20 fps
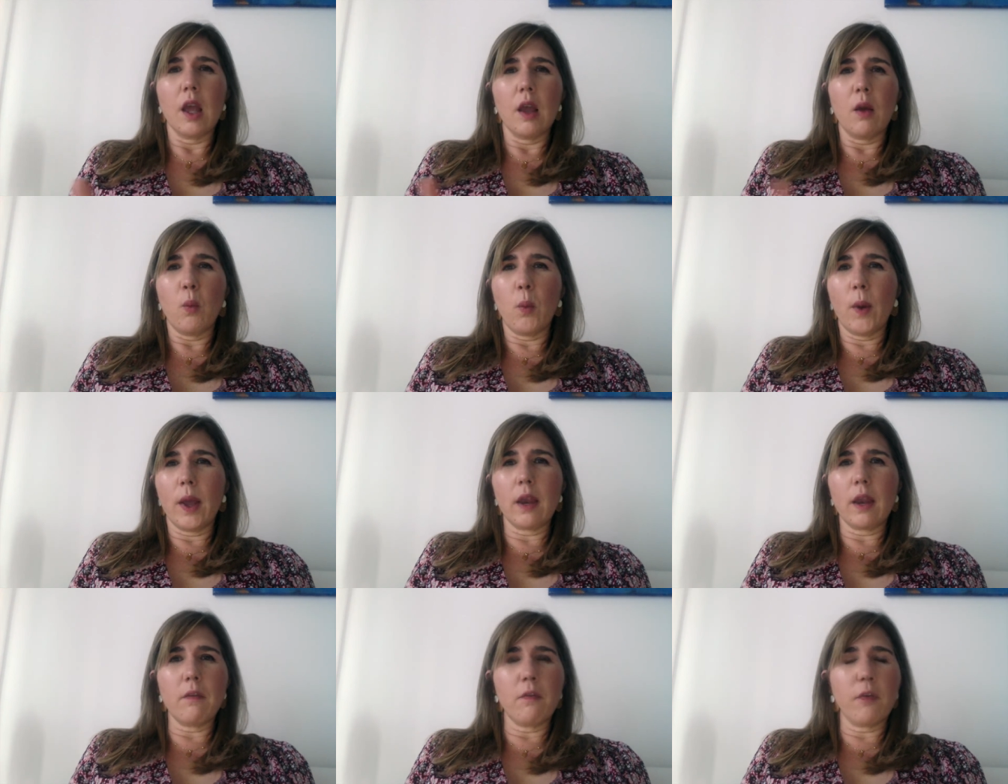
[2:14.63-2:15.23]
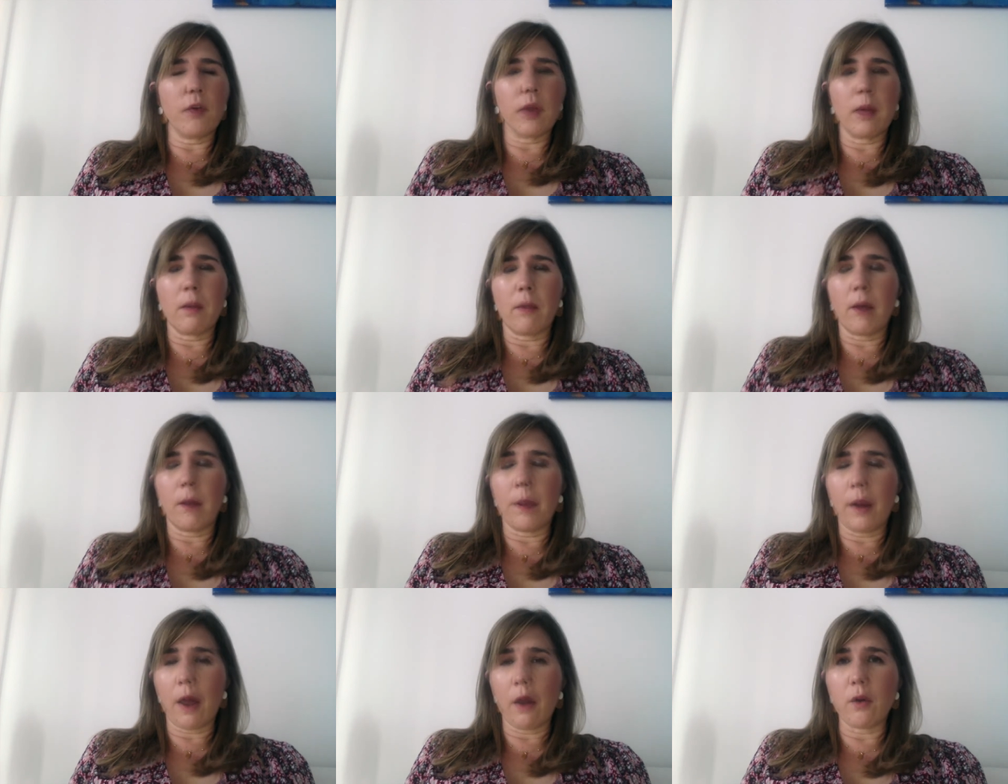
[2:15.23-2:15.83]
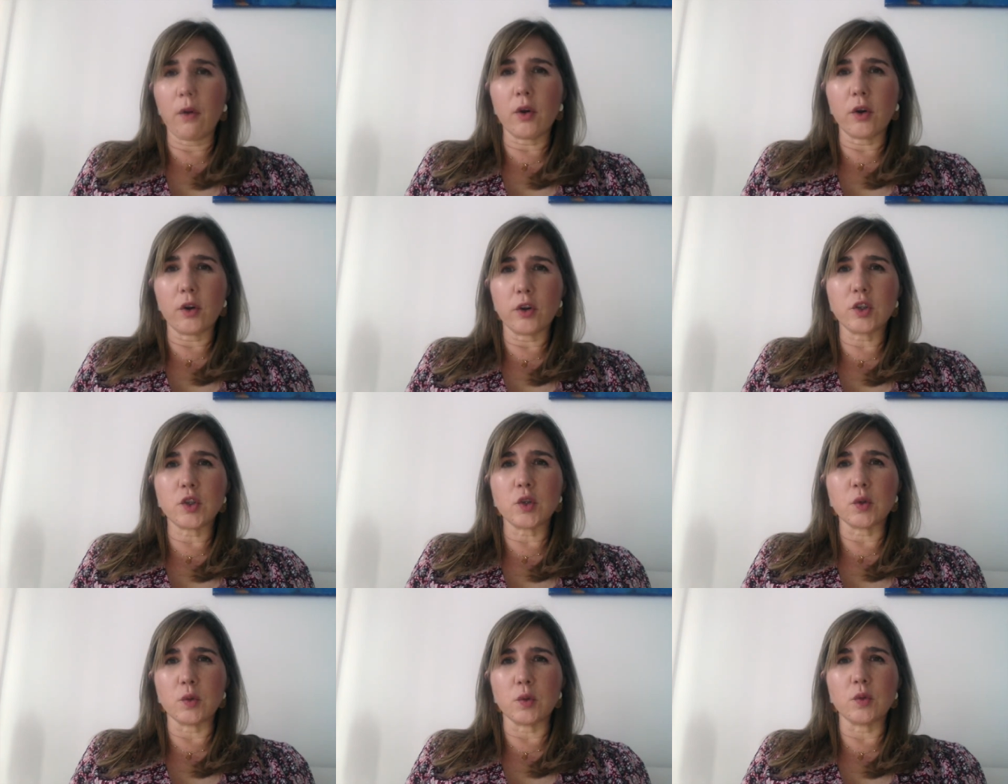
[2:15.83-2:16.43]
waiting for the borrower
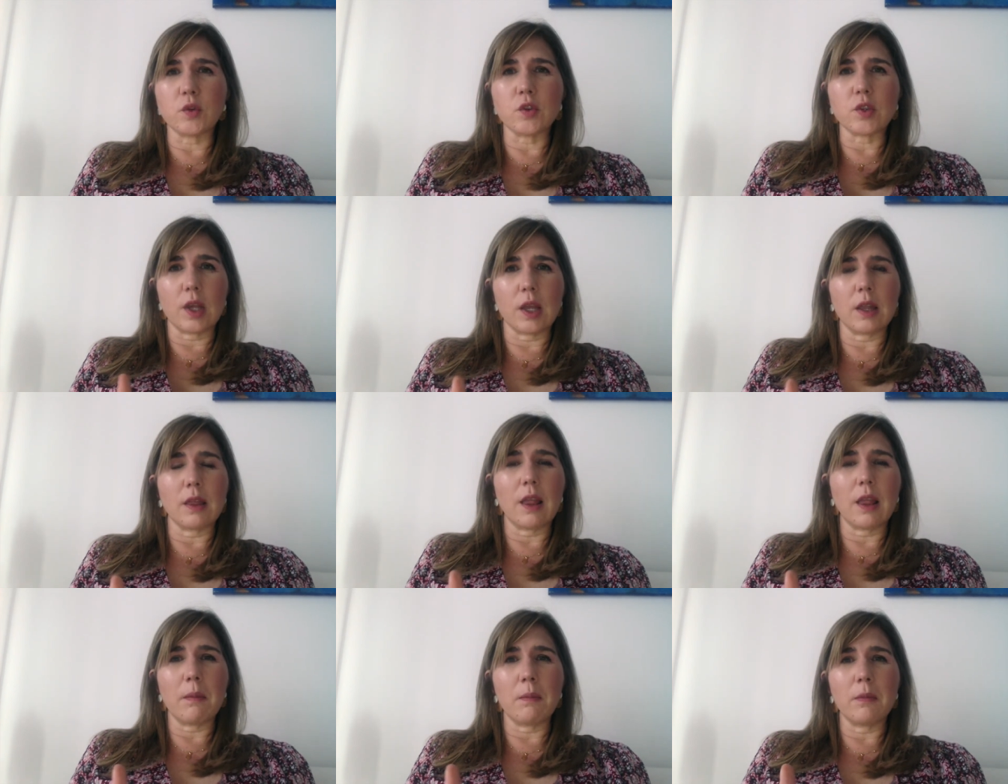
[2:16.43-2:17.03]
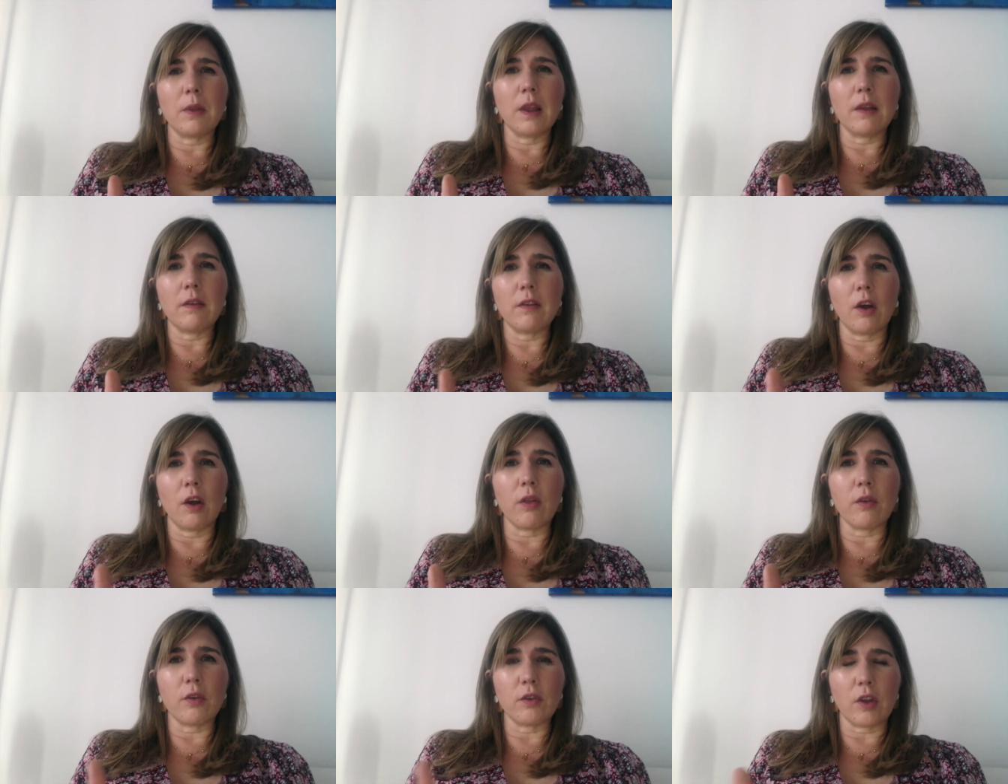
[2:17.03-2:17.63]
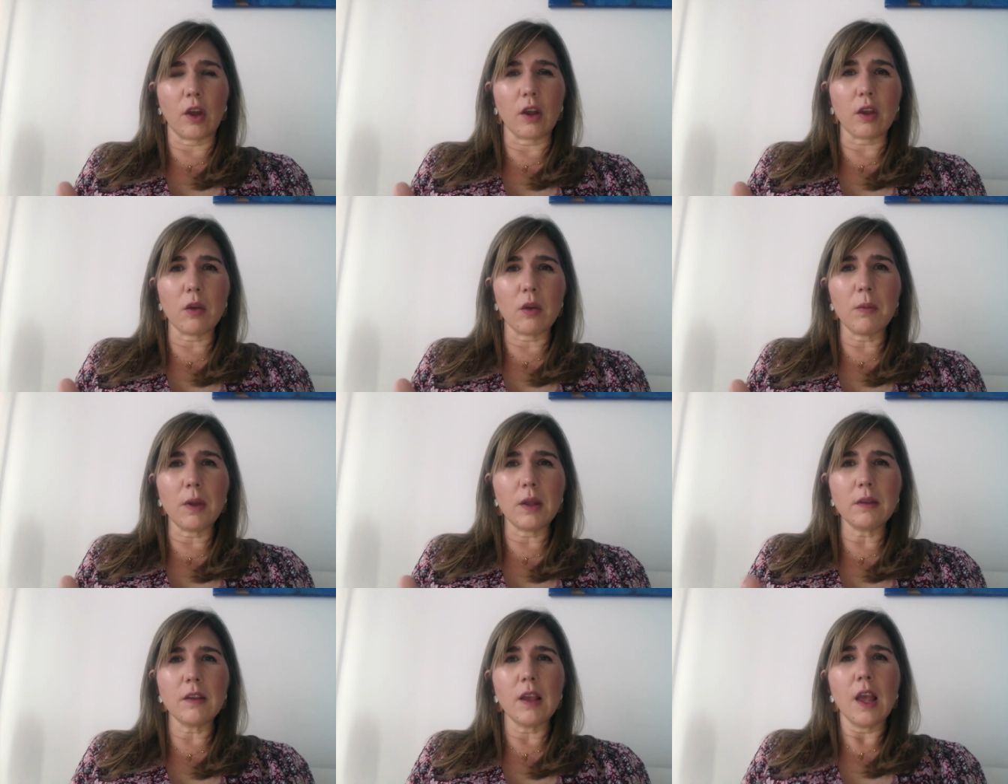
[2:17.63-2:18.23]
to send them these other
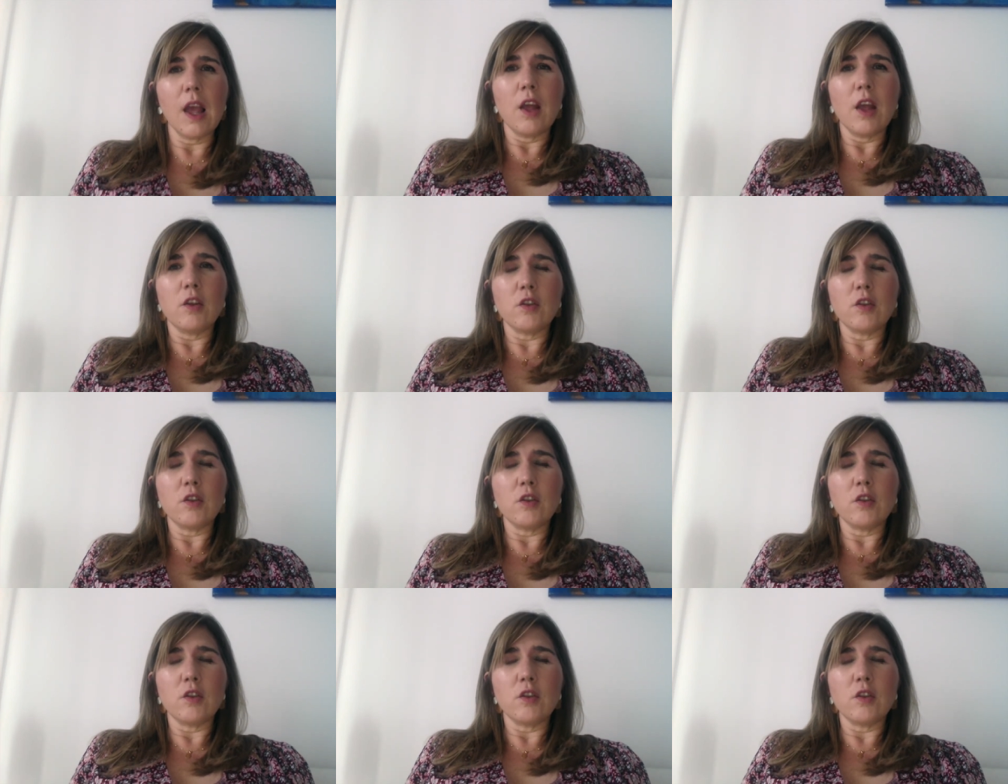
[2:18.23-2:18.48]
documents.